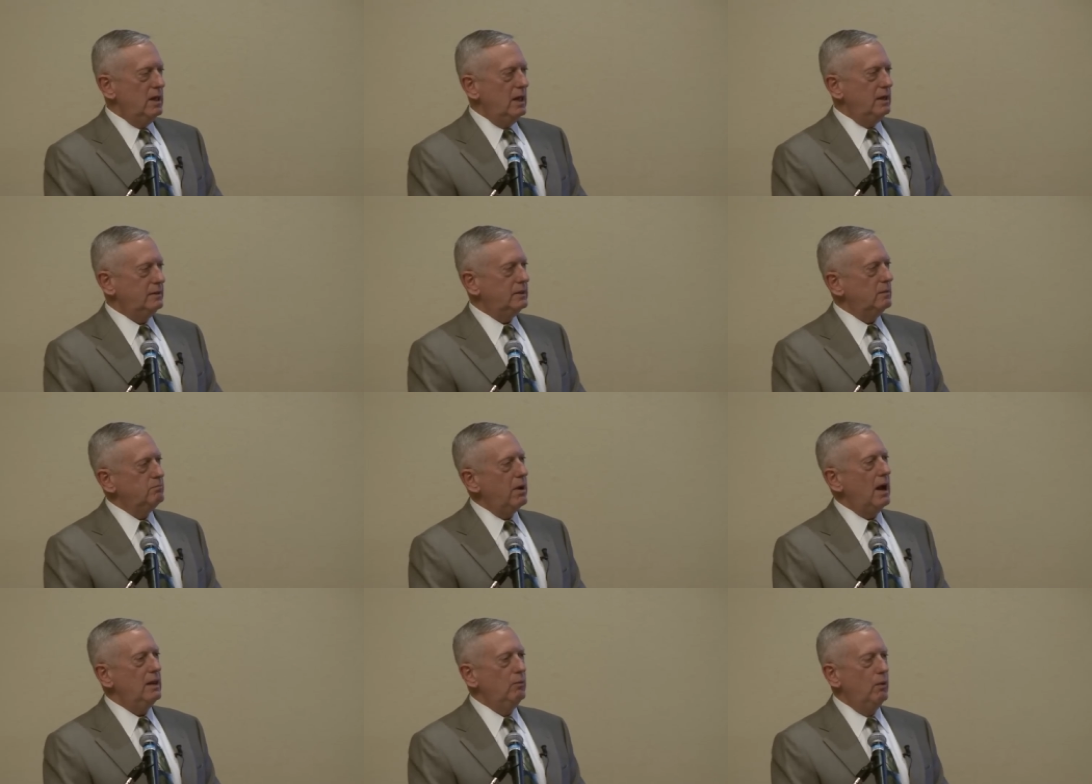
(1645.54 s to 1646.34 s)
And he said,
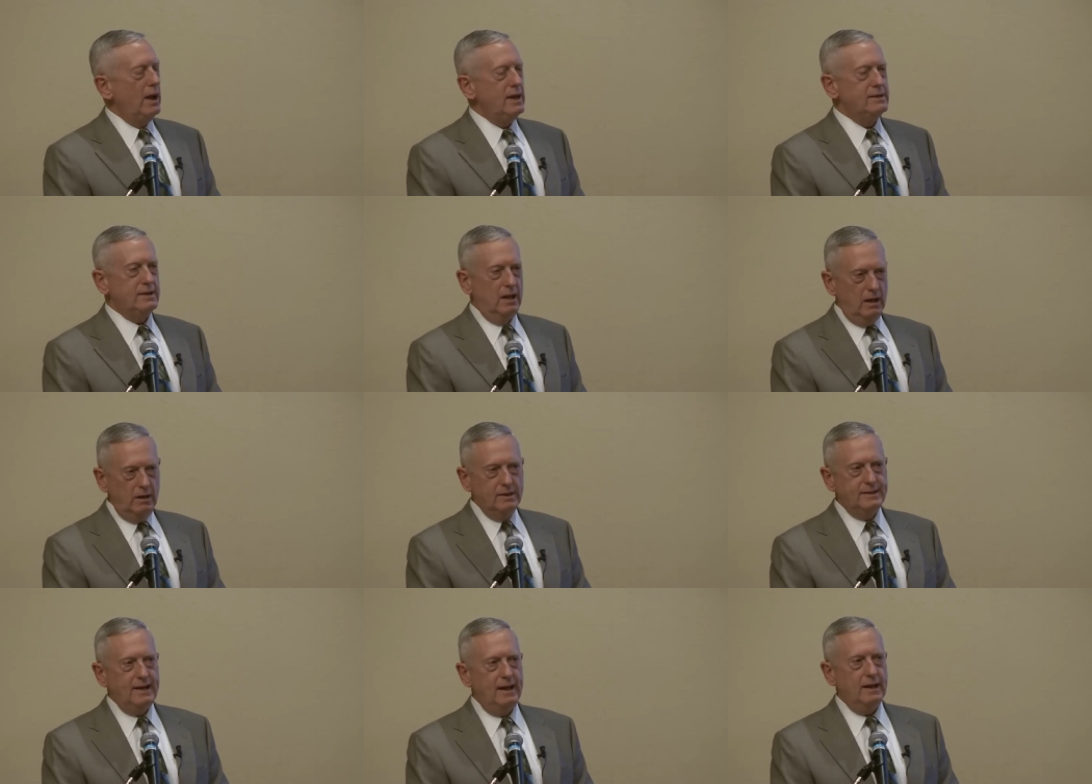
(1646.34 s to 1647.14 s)
by the way, he said, I
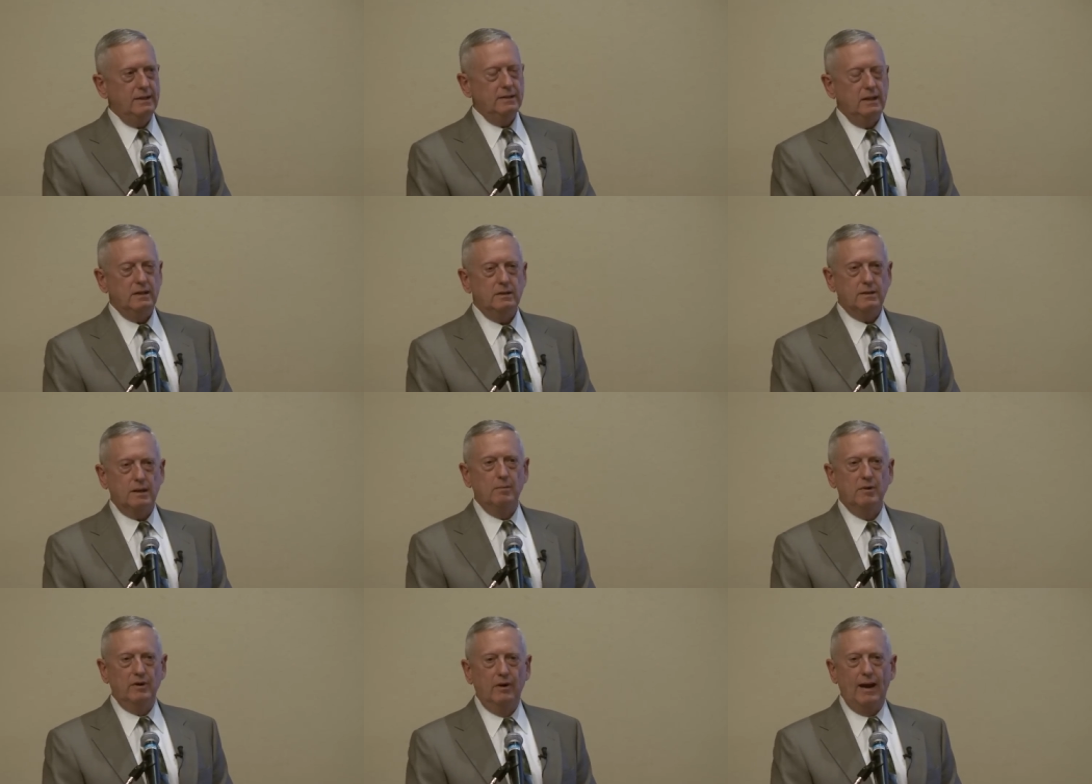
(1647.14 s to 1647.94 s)
understand that
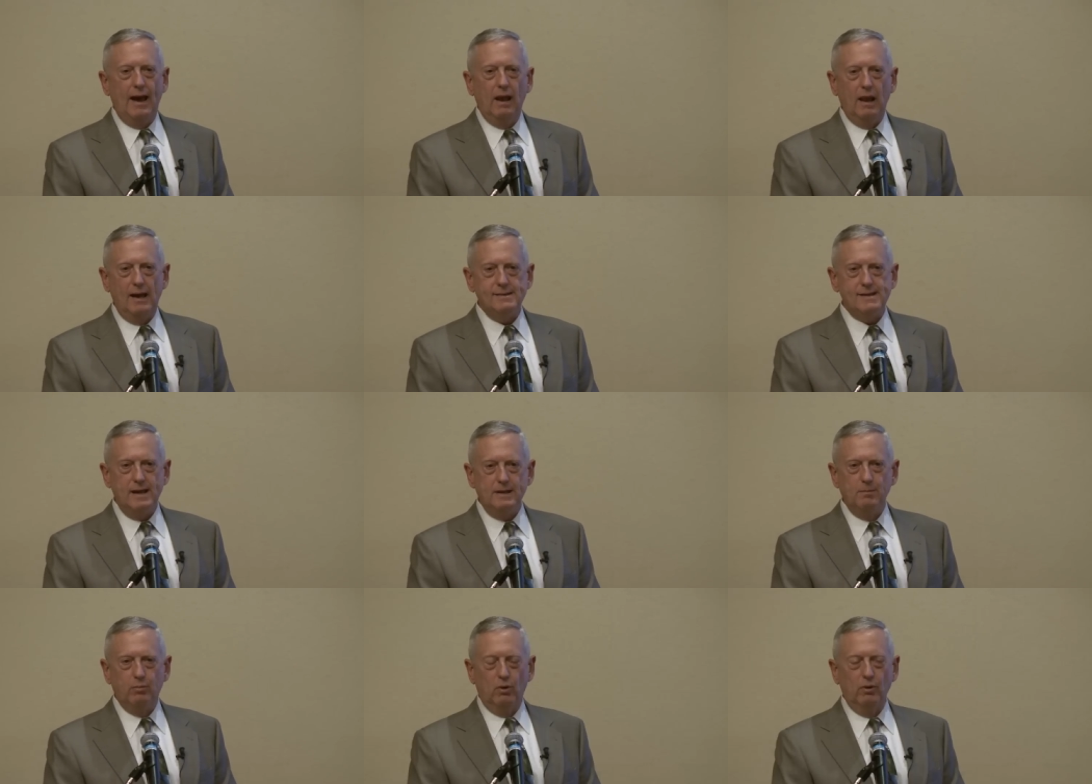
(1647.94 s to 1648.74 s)
some of your allies
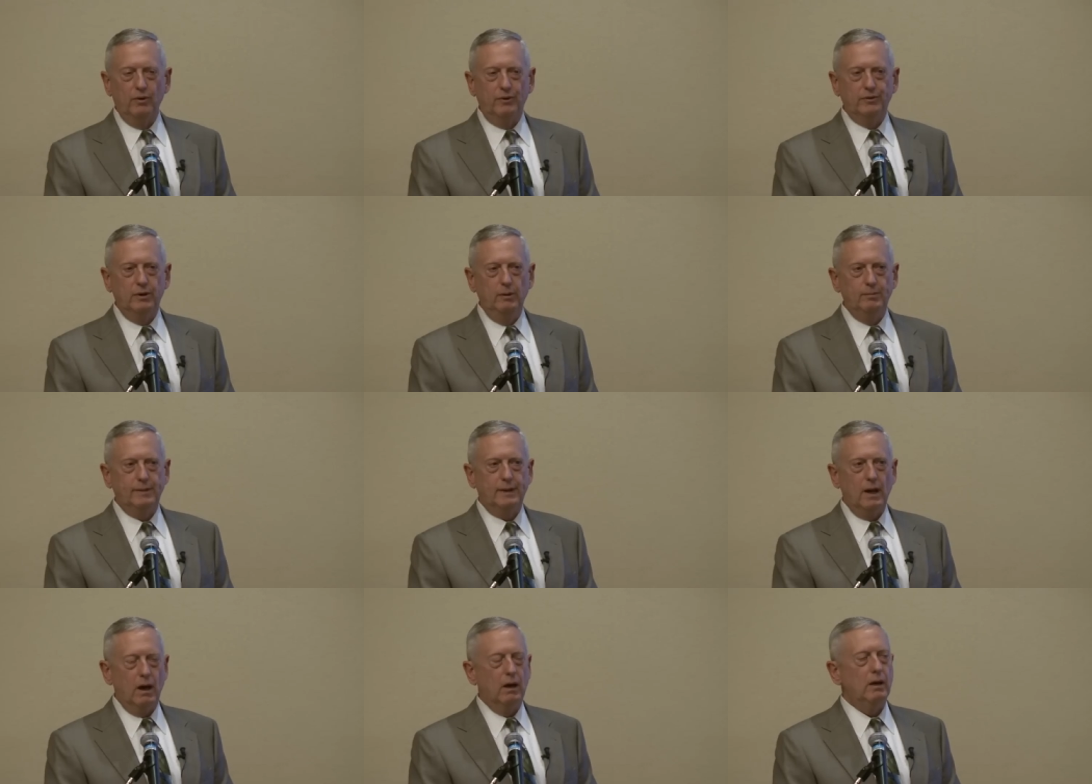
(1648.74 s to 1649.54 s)
had to pull their
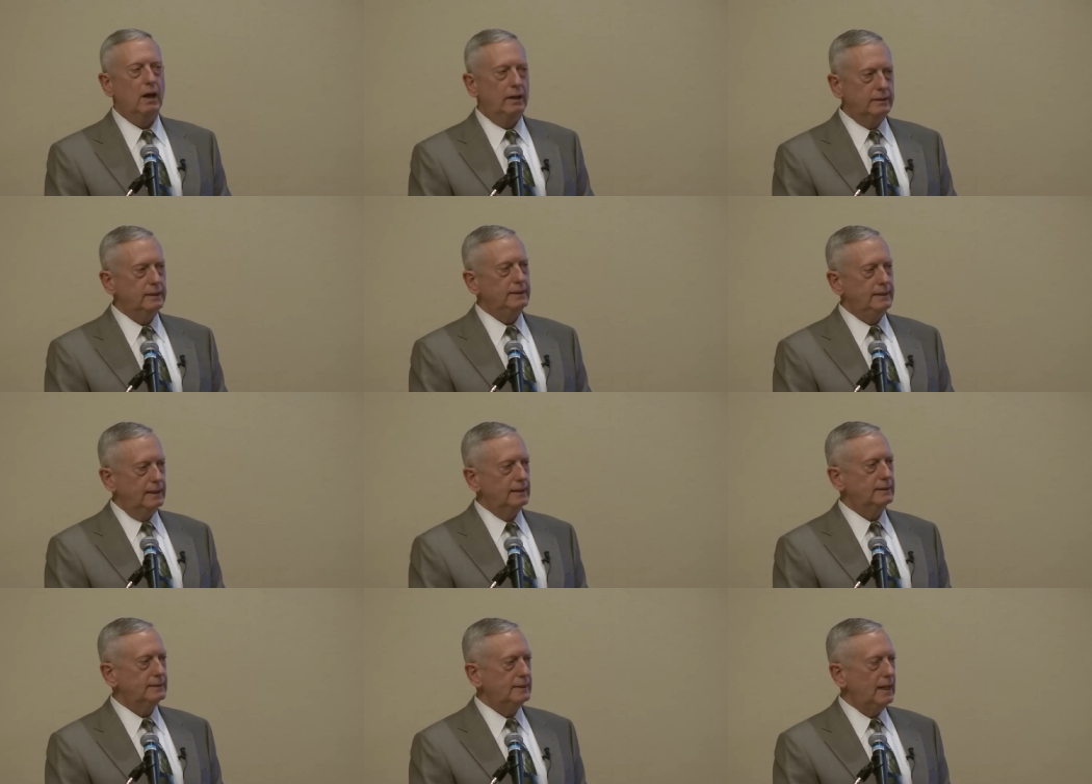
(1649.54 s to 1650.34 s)
troops out. I said,
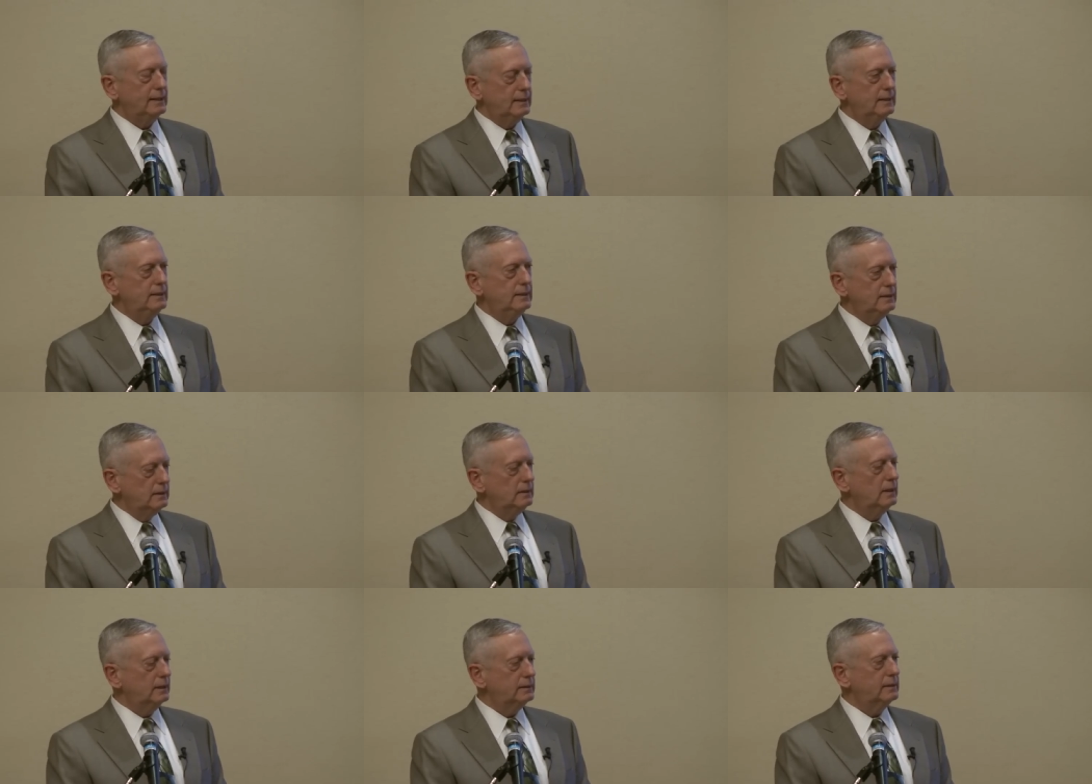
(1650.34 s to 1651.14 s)
yes, that,
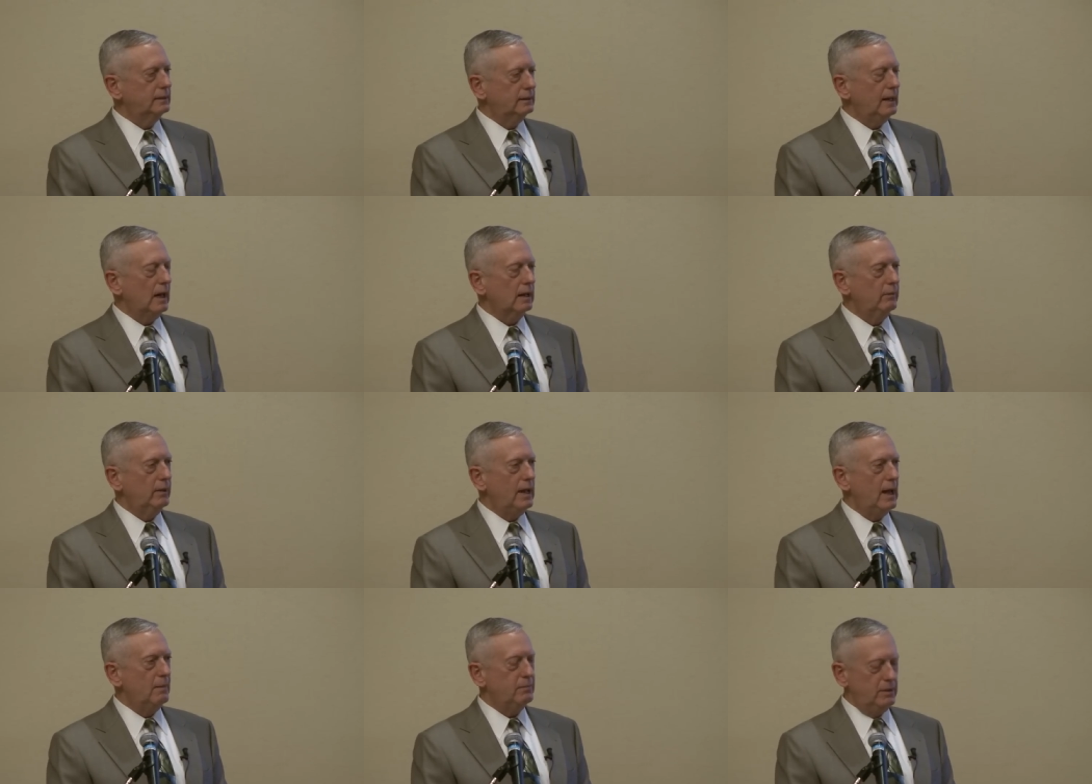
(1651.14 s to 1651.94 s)
you know, that's exactly
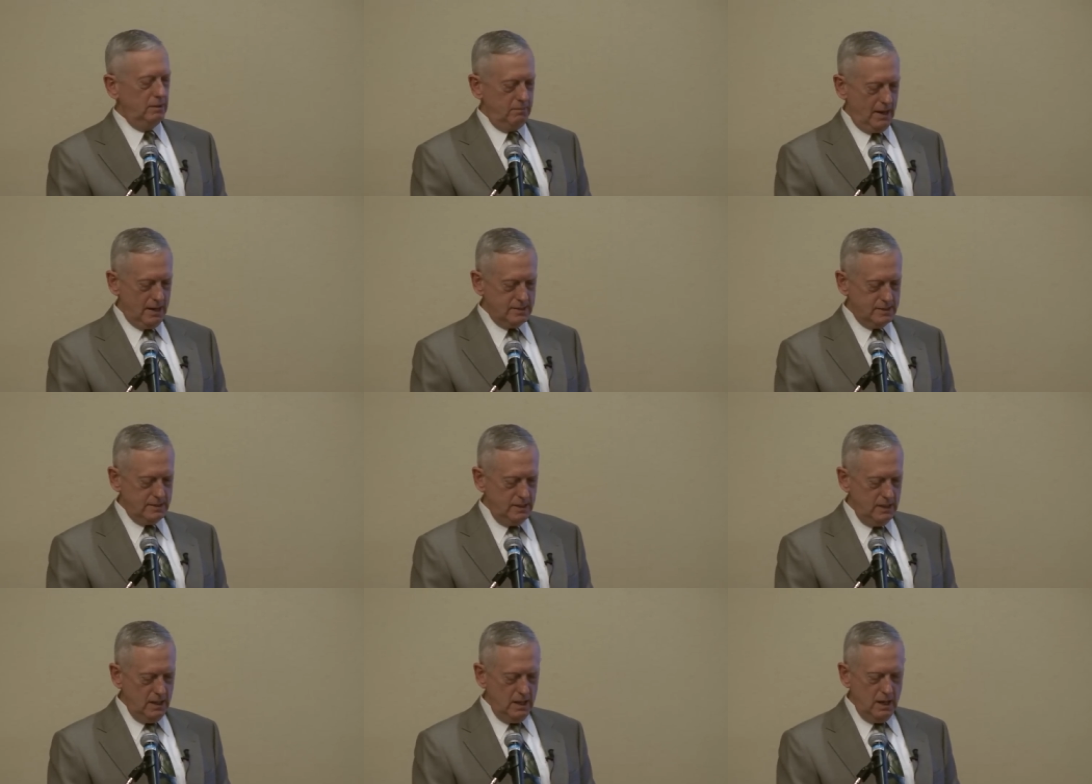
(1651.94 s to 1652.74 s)
what happened, Your
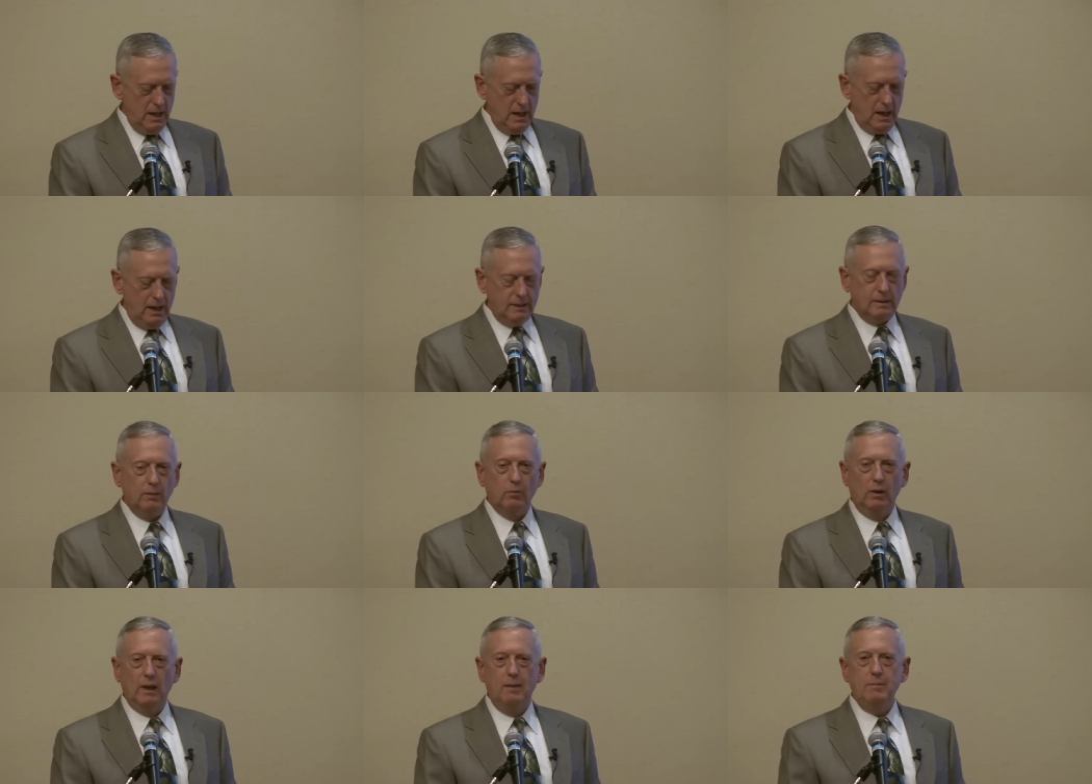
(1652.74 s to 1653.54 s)
Majesty. And he
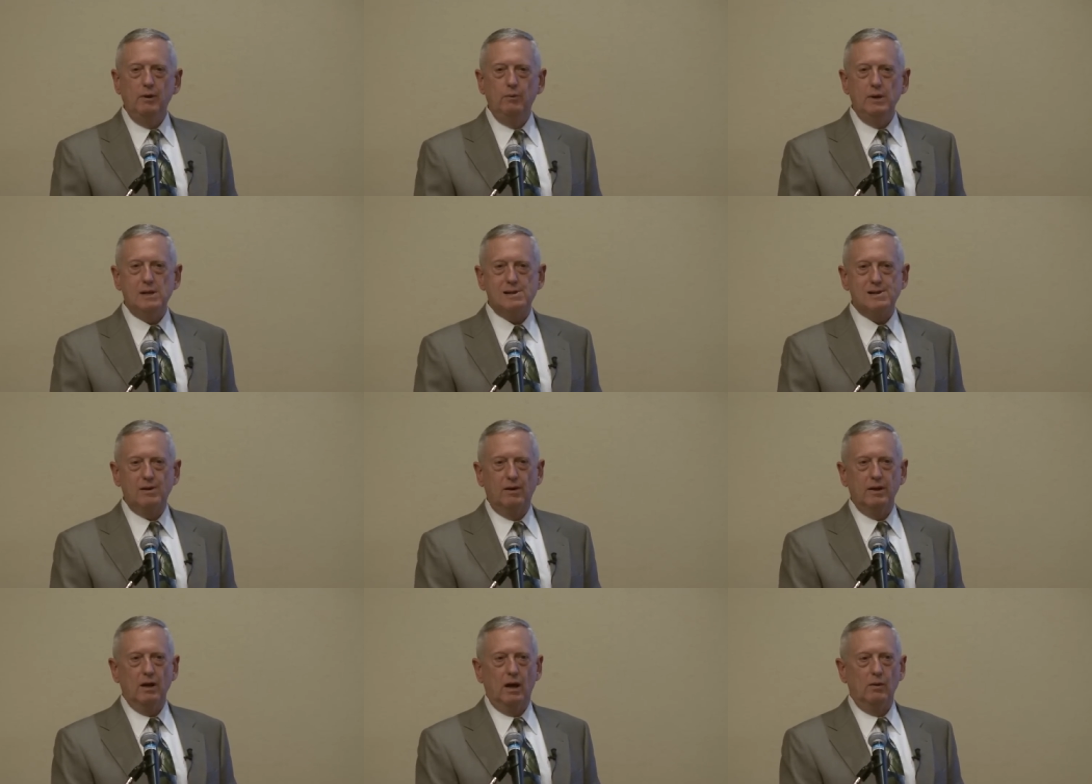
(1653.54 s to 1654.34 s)
said, well, let me
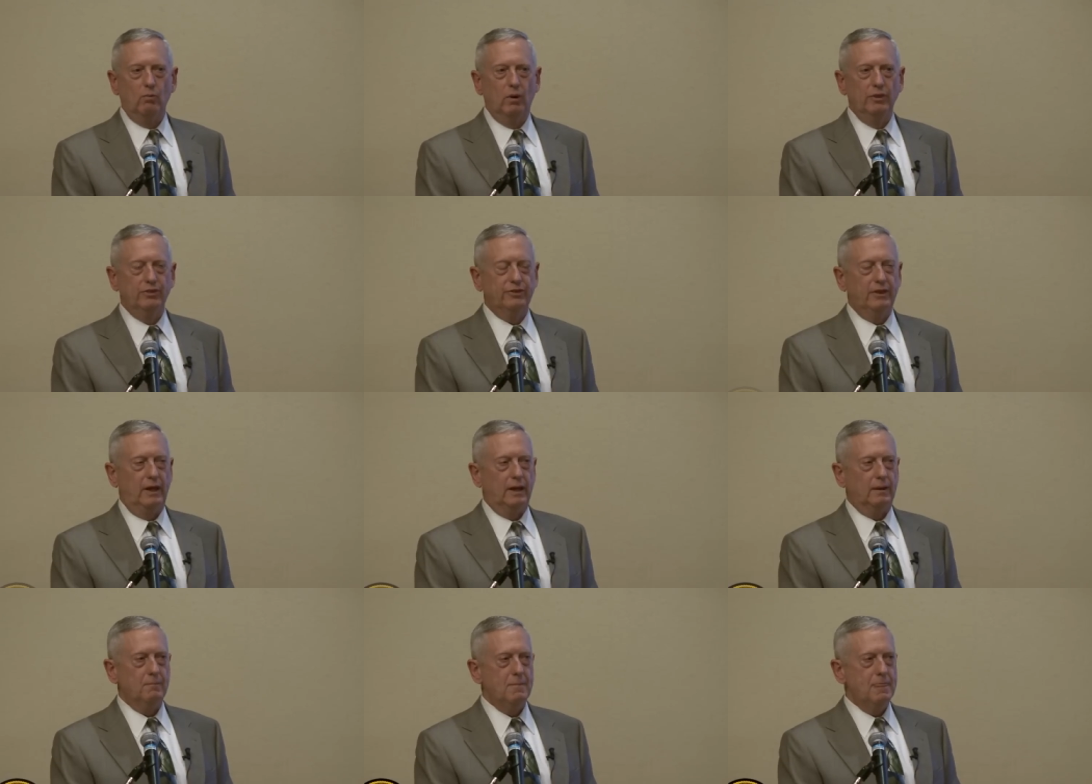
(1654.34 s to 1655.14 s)
reassure you on one
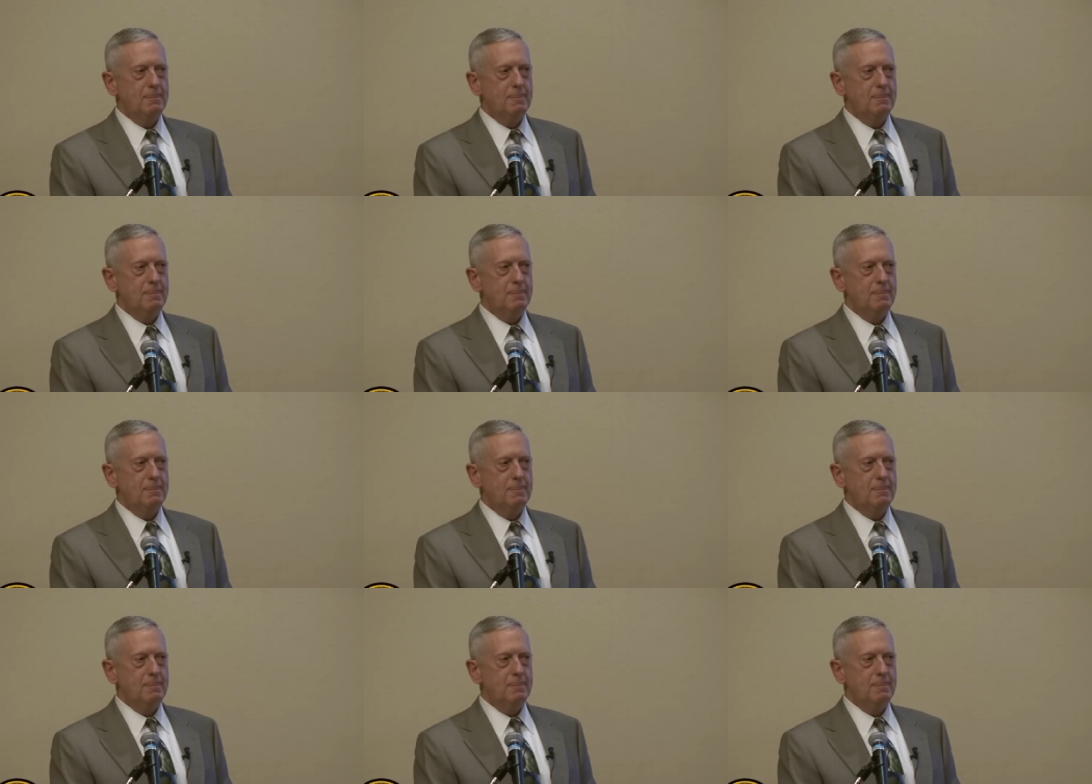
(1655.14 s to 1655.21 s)
thing.